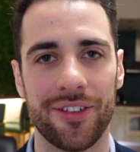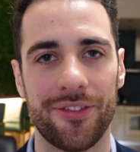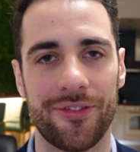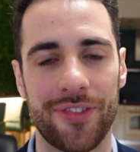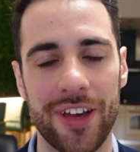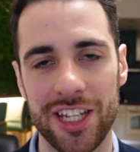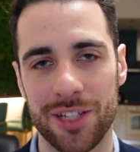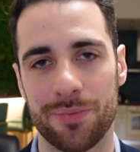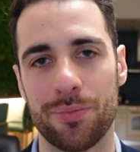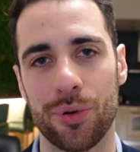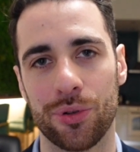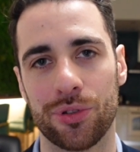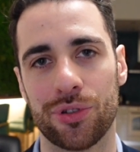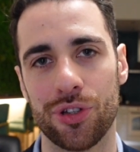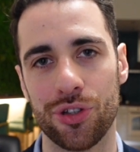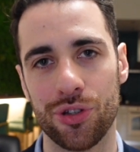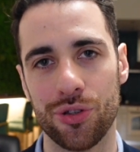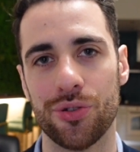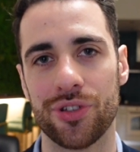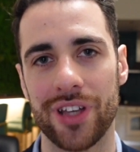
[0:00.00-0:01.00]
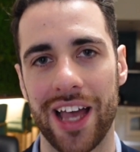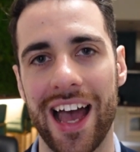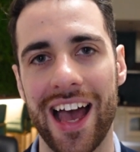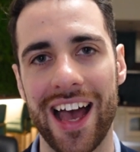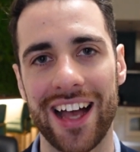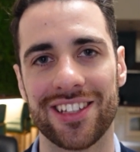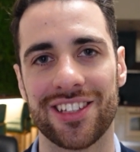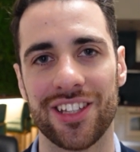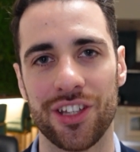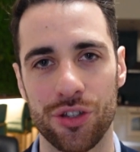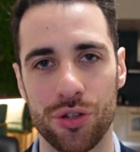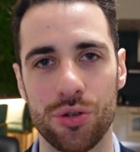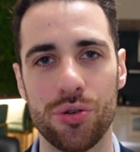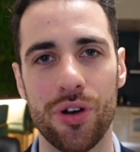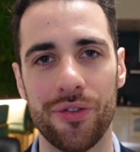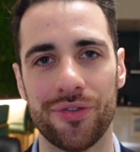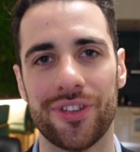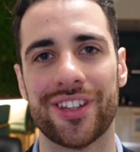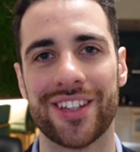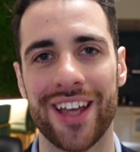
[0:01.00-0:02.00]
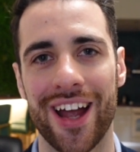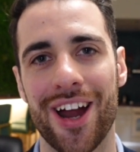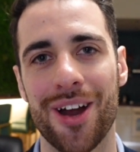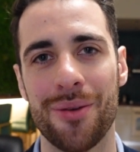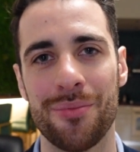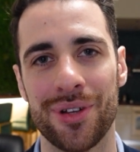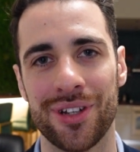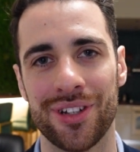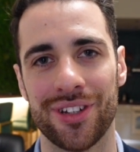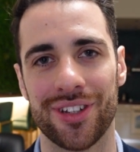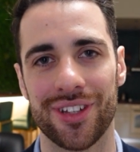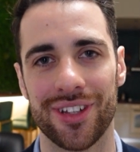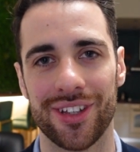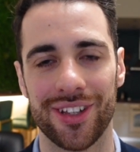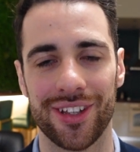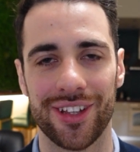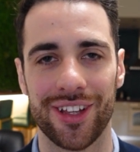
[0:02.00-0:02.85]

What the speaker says: Facebook to use ads that you have determined